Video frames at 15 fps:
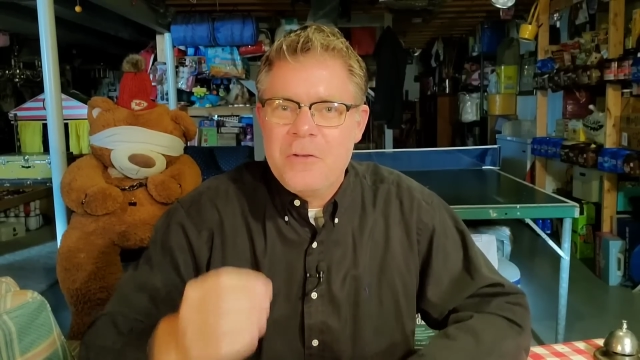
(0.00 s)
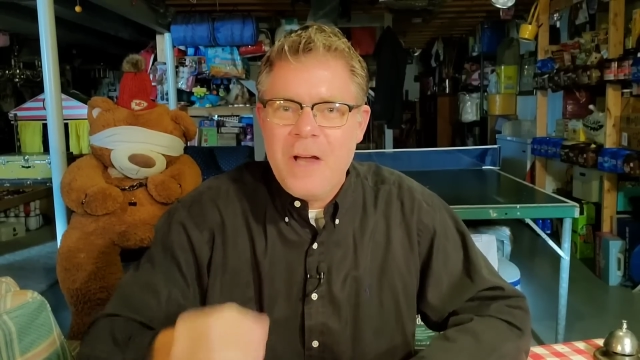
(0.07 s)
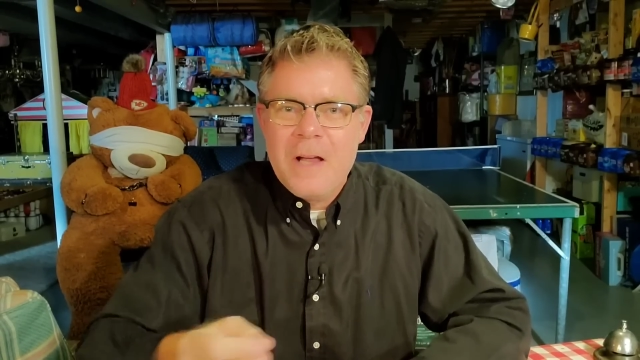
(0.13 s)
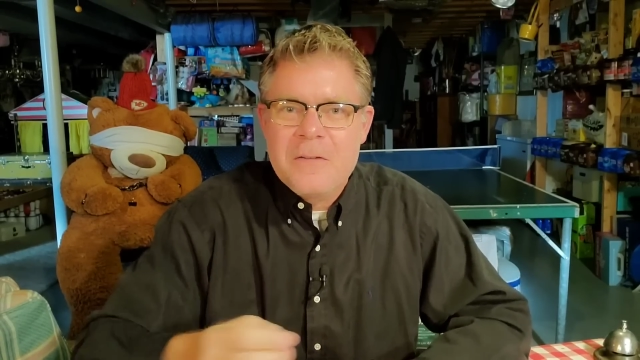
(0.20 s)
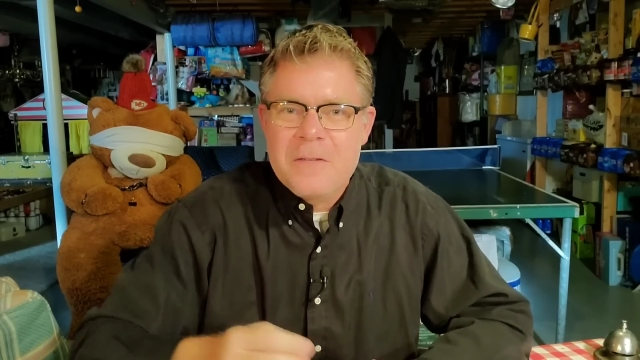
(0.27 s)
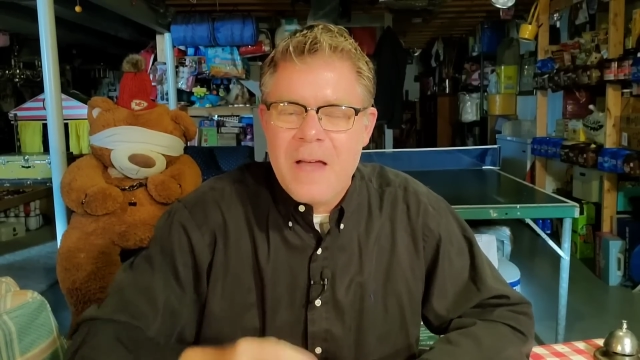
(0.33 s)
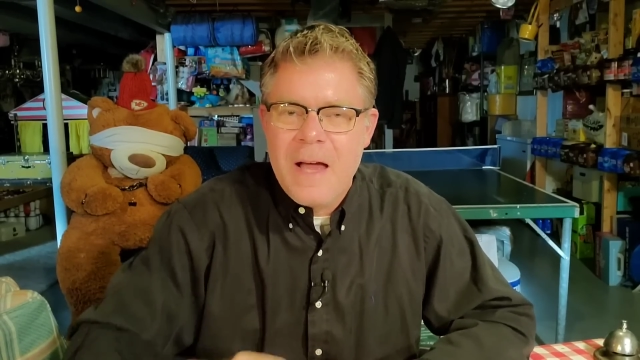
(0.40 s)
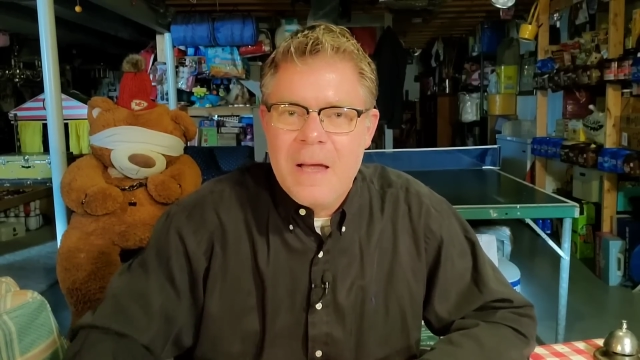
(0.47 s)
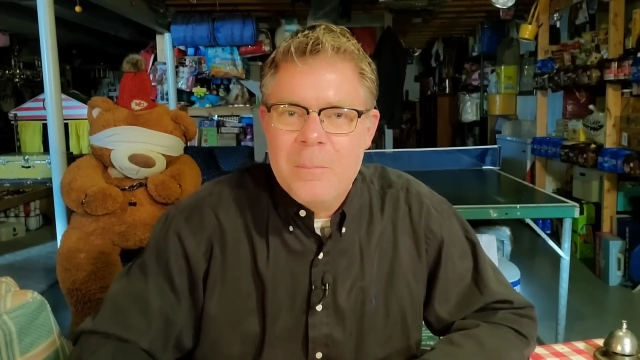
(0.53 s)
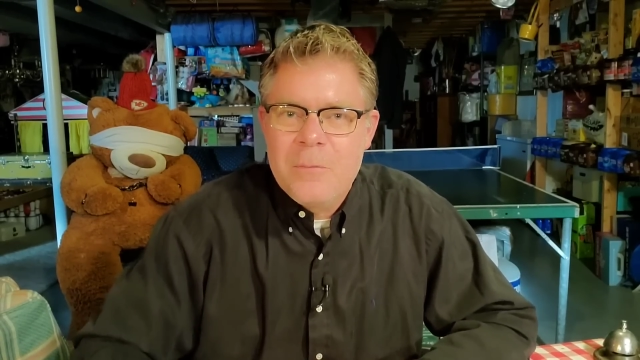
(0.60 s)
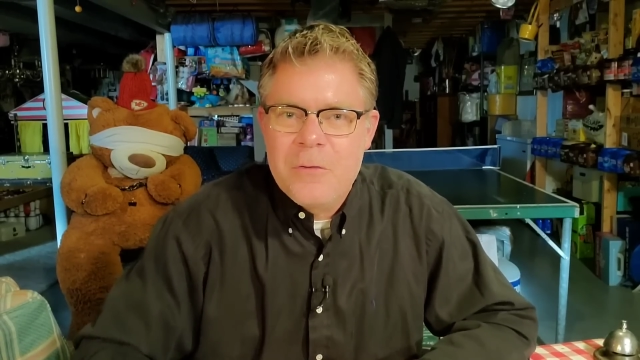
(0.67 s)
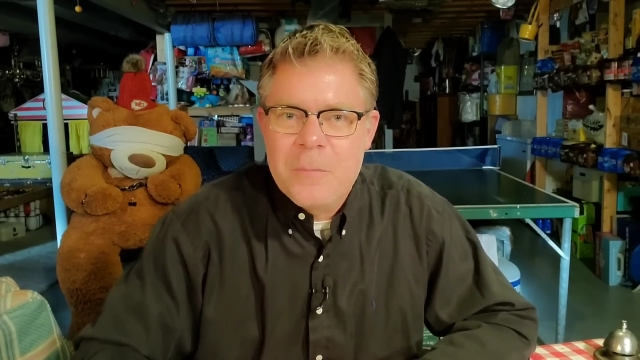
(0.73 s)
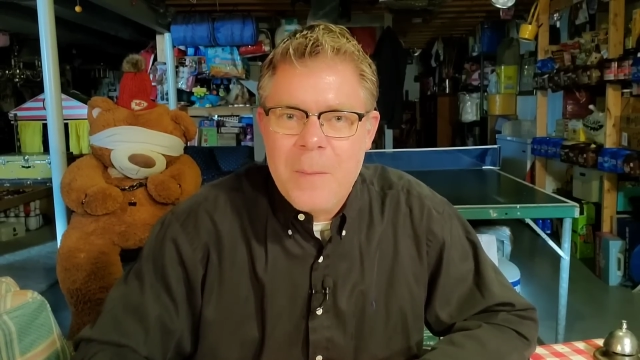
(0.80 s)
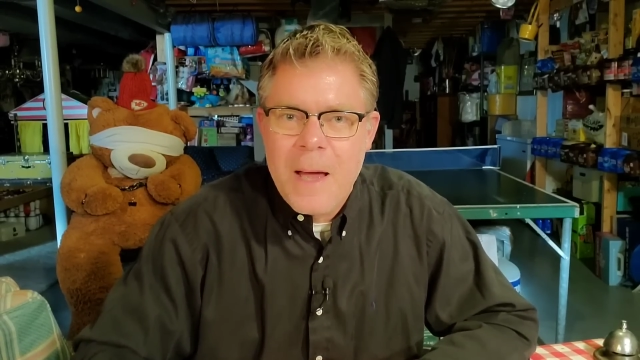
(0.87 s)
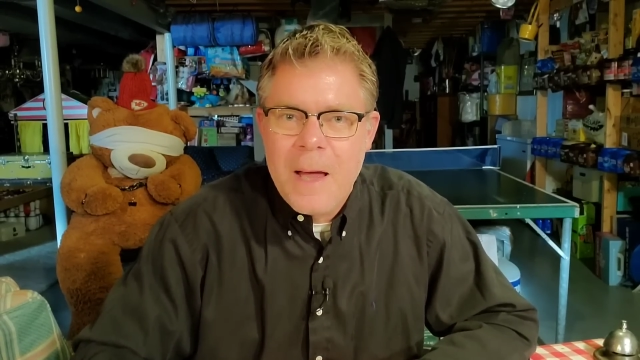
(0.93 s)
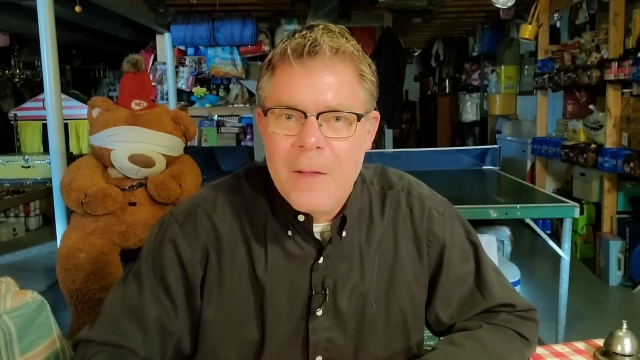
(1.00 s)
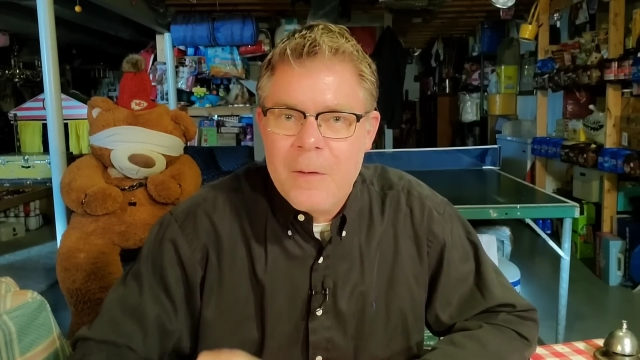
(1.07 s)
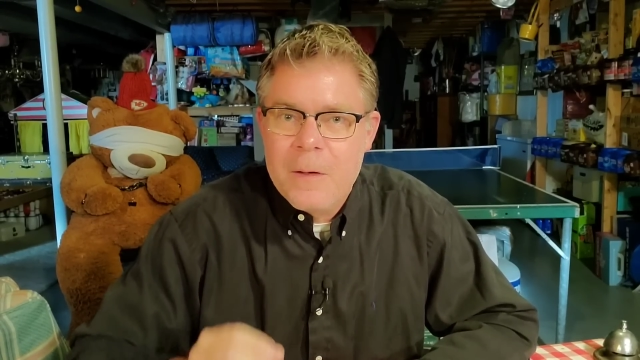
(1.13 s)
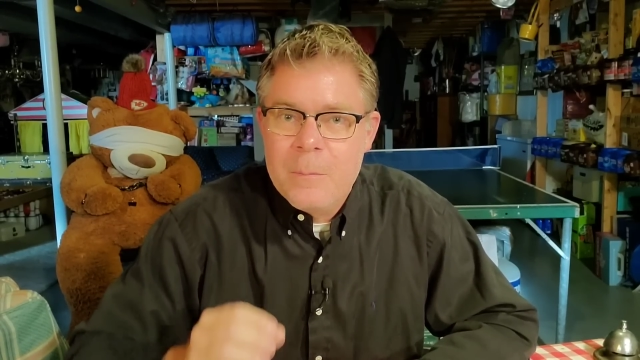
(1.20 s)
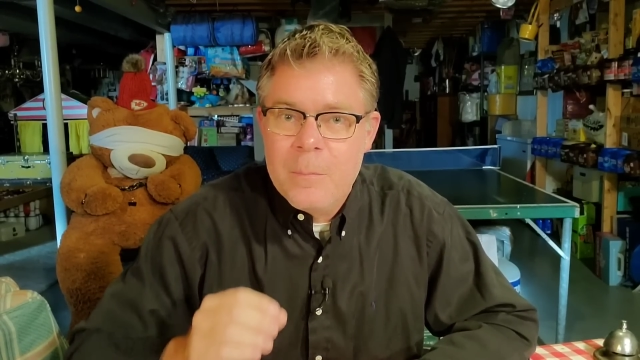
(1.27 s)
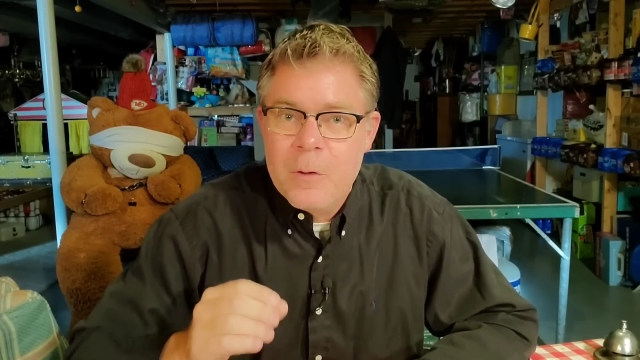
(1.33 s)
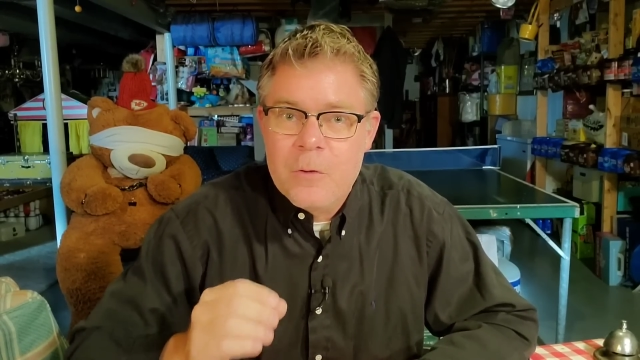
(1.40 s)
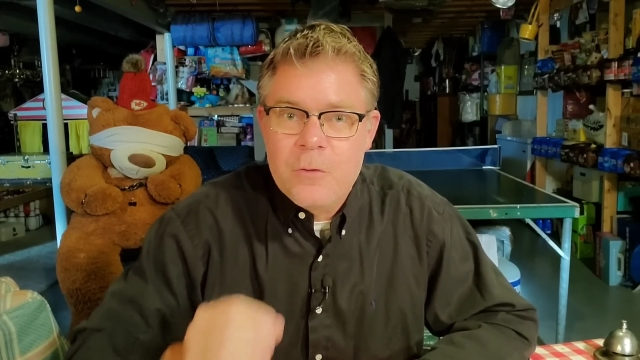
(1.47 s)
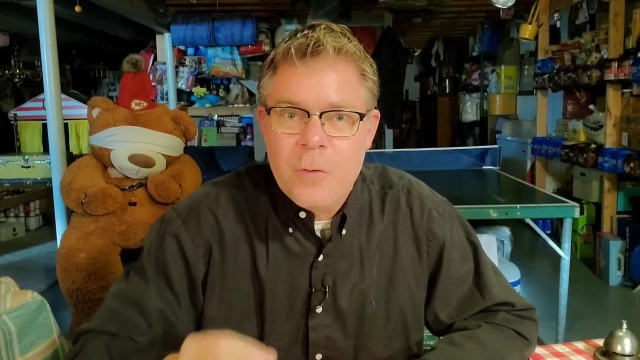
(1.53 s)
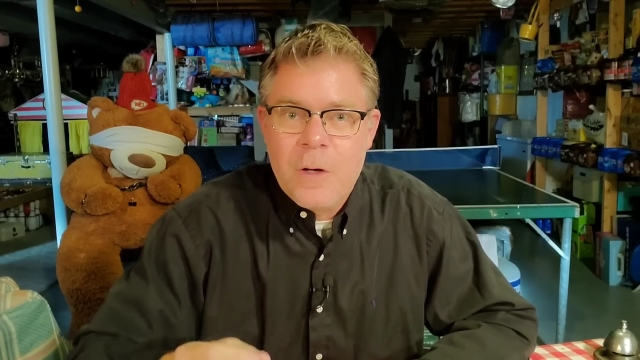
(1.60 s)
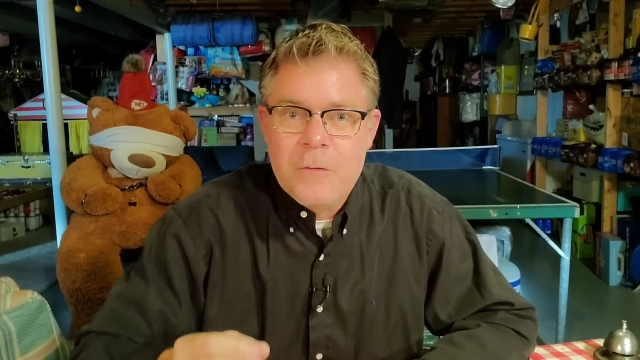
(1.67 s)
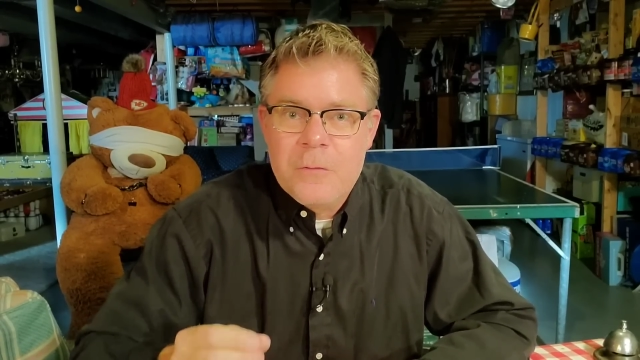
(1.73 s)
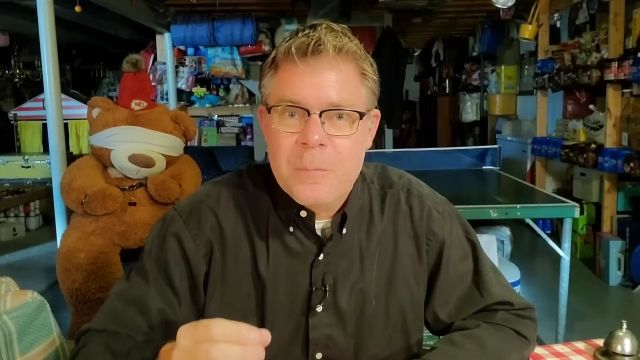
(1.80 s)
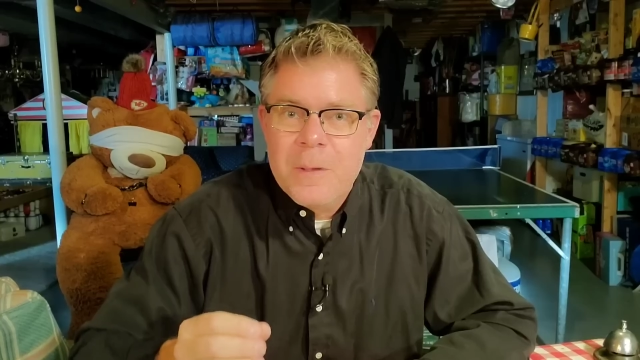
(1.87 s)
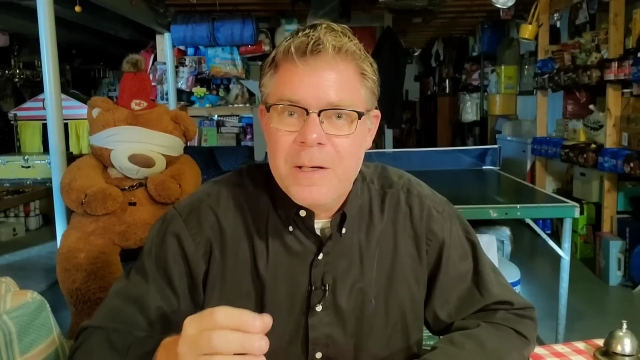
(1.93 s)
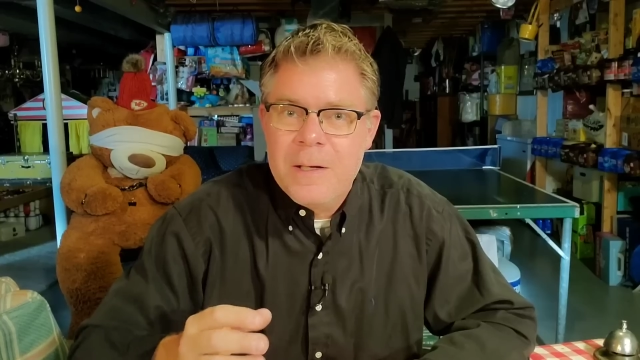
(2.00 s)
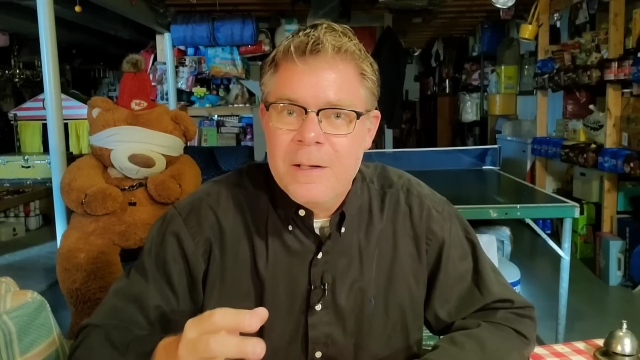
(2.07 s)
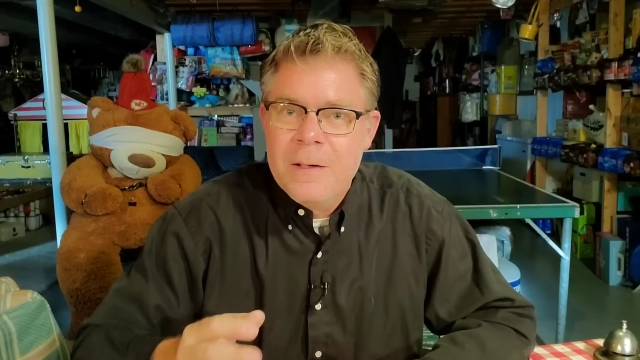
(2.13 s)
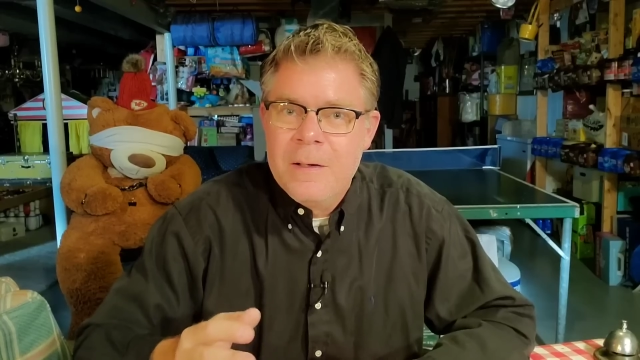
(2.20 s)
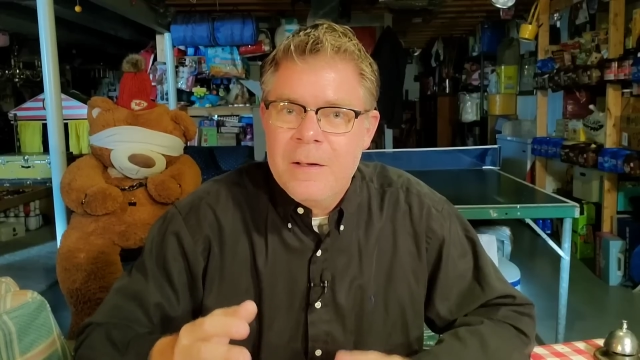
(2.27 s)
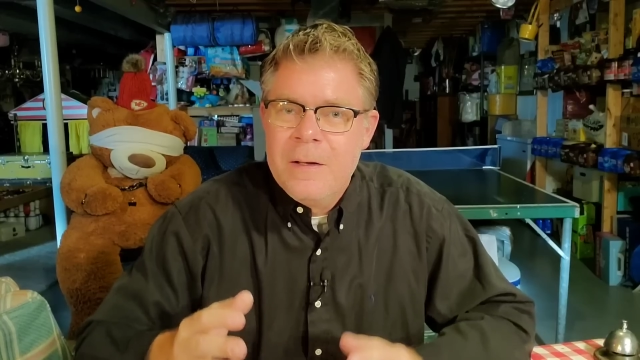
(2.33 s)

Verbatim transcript: Yes, I'm smiling, but trust me,